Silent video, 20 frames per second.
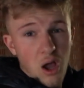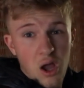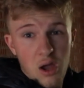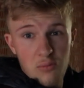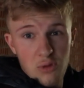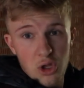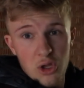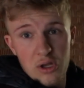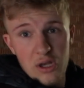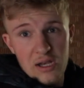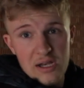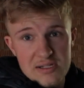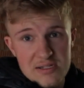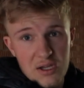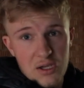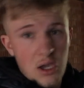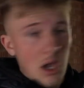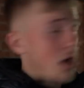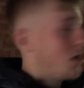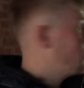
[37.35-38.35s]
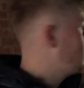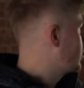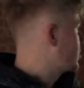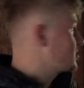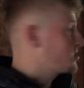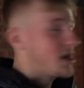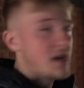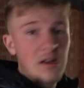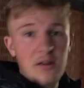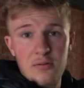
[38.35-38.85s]
I'm learning as I go
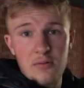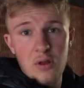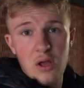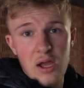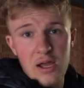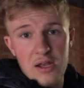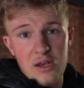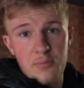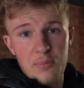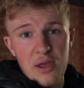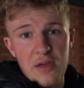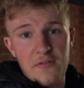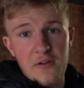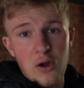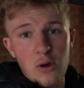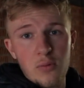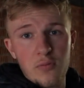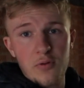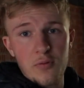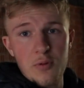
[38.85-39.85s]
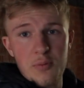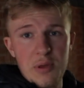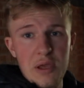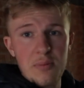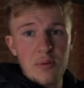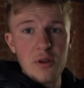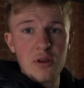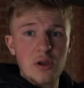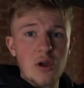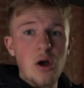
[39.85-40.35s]
because I had a bit of help from the
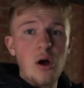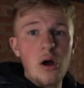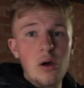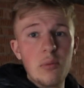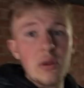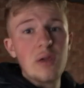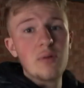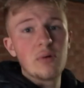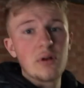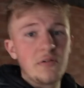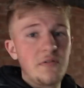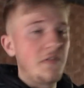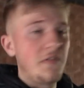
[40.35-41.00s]
people at the car meet when I